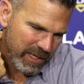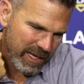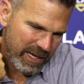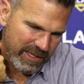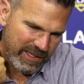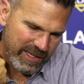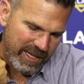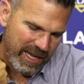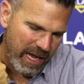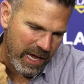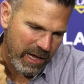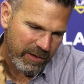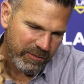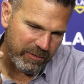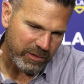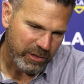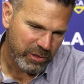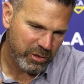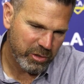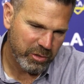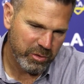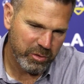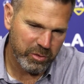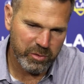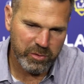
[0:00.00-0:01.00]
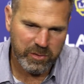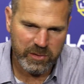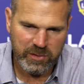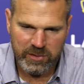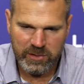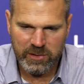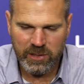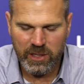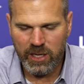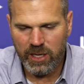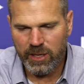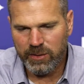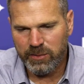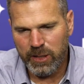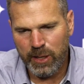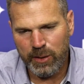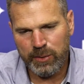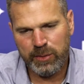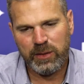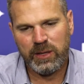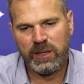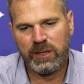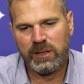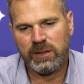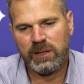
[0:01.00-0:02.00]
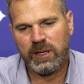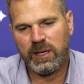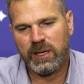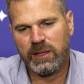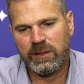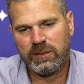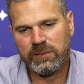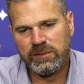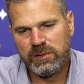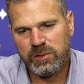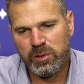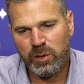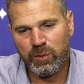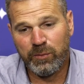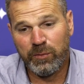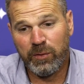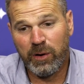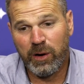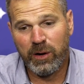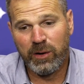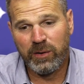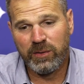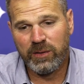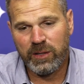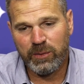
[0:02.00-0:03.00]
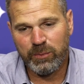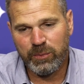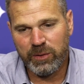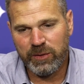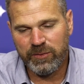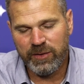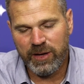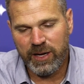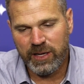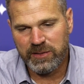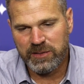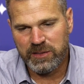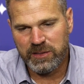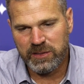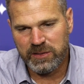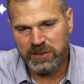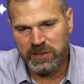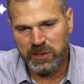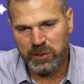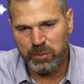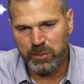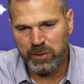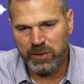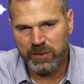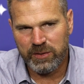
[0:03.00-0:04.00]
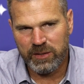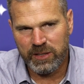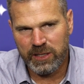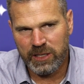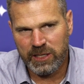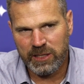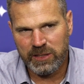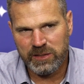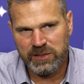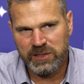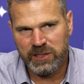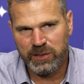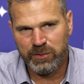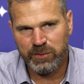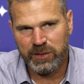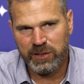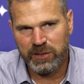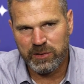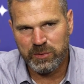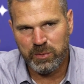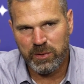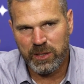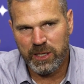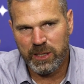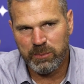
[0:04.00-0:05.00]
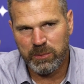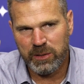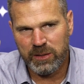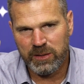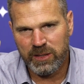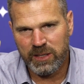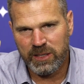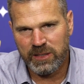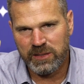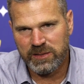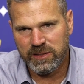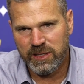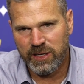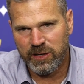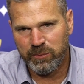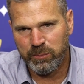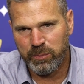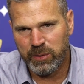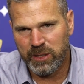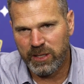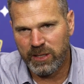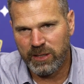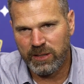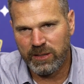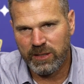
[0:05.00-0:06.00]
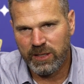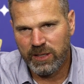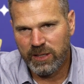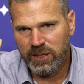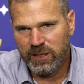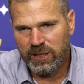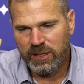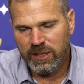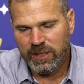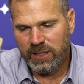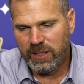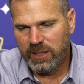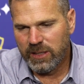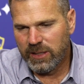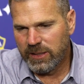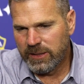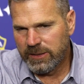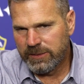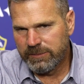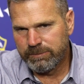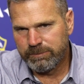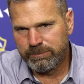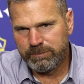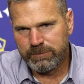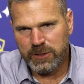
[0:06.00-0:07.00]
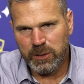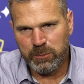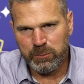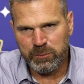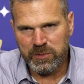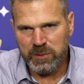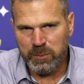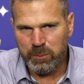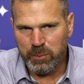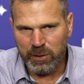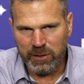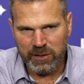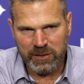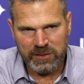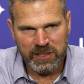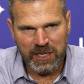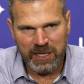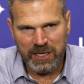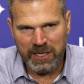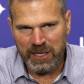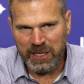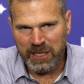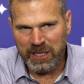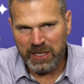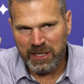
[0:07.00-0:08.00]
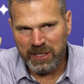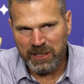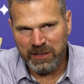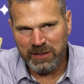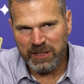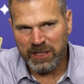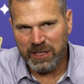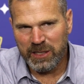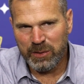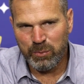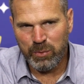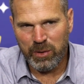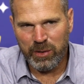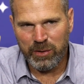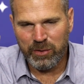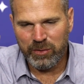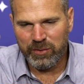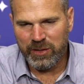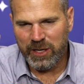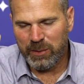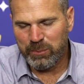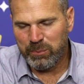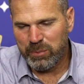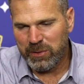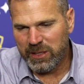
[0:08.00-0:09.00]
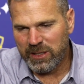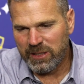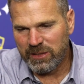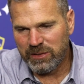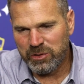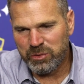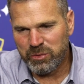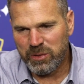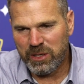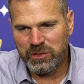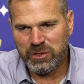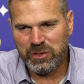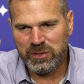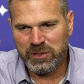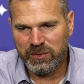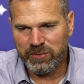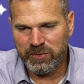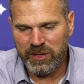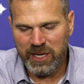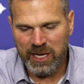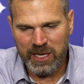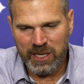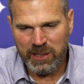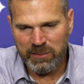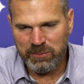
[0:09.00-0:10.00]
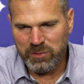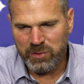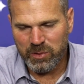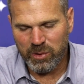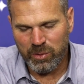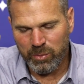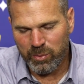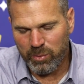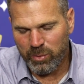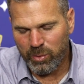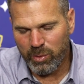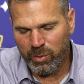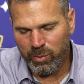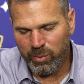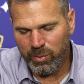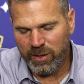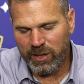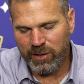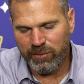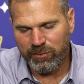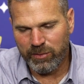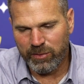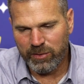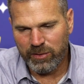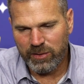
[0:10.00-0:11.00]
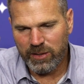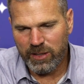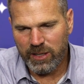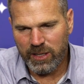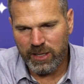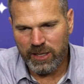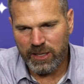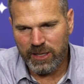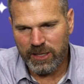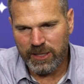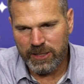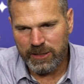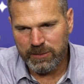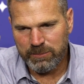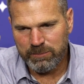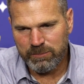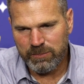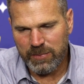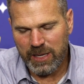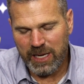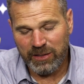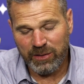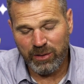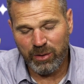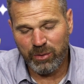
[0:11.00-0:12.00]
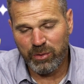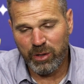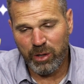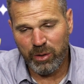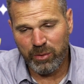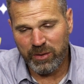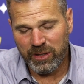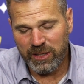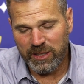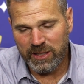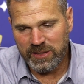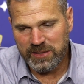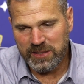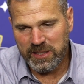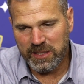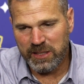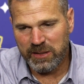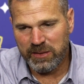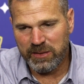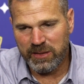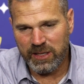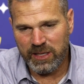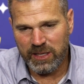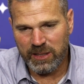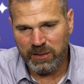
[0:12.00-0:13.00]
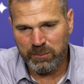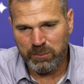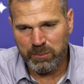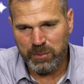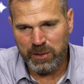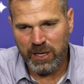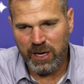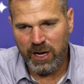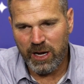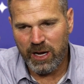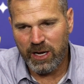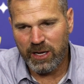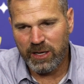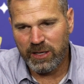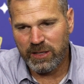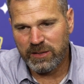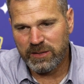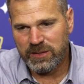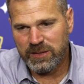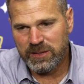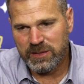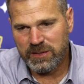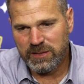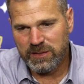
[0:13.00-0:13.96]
calf issues. Nothing that so far that we've had to deal with in any serious way, but things that have been debilitating and whether that be in stretches of games or whatever. I don't know that it's anything beyond